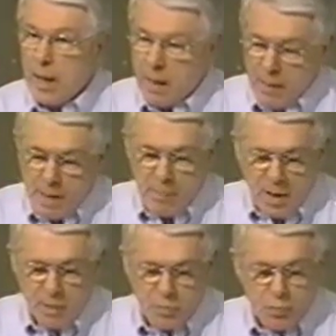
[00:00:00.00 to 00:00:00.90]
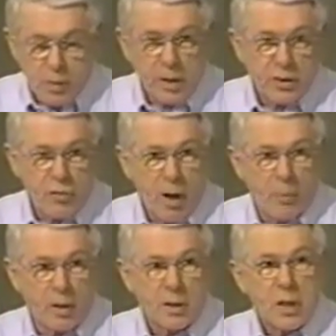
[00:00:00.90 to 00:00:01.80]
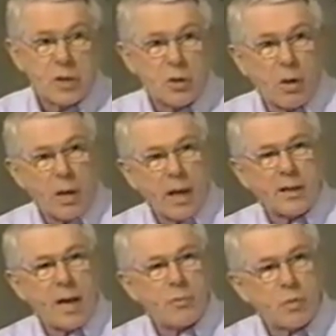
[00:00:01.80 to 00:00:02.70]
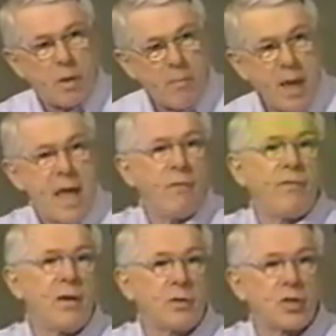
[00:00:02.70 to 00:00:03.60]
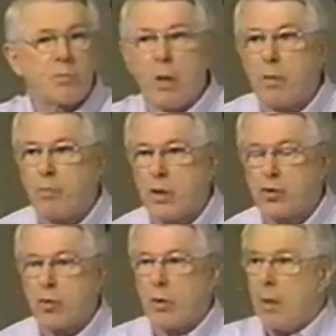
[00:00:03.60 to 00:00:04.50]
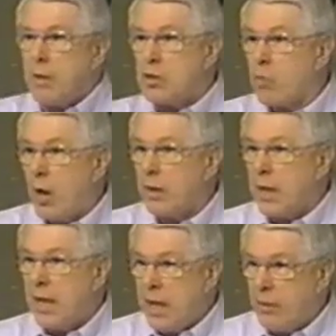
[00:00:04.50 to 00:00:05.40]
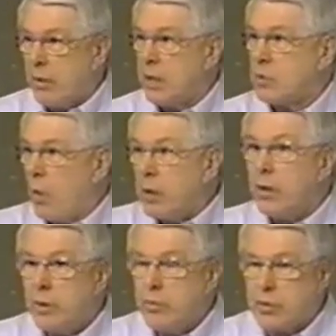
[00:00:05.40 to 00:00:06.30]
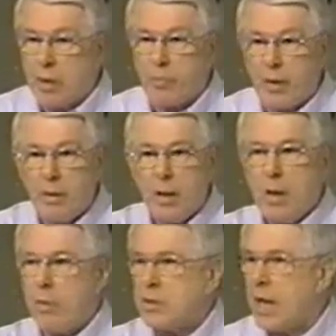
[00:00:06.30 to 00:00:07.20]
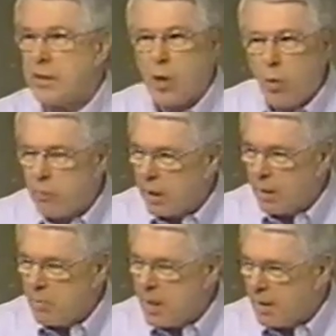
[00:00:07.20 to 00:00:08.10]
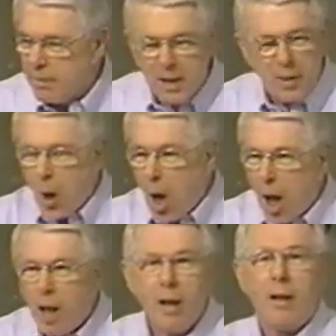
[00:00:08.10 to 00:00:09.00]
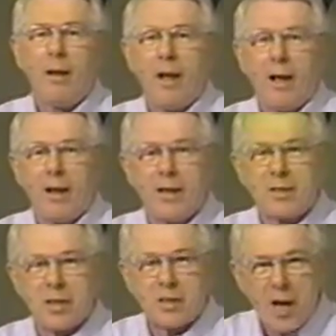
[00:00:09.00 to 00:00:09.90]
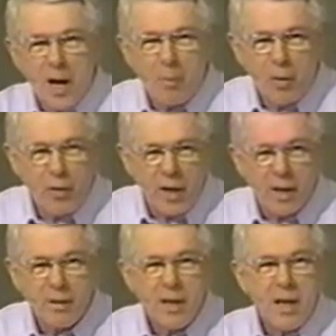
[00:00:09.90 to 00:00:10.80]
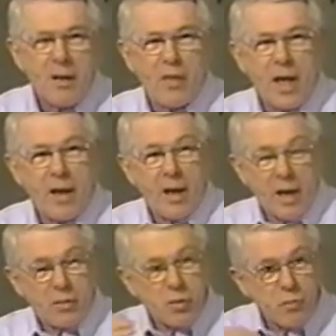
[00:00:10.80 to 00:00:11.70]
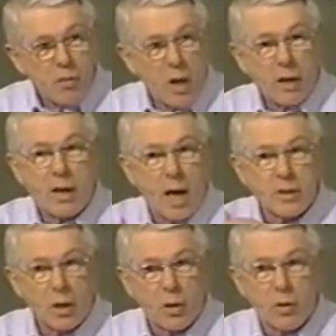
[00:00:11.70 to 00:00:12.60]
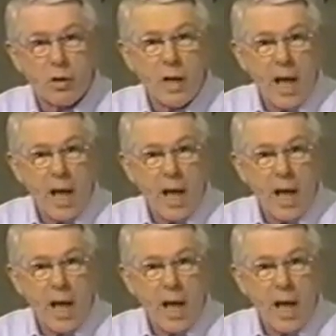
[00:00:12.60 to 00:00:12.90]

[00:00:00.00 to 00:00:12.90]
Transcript: And that becomes really trouble. So a lot of times when a man feels his blood pressure going up and he's wanting to hit her, he's wanting to do something, which I don't recommend at all, it's a terrible thing, then you got to learn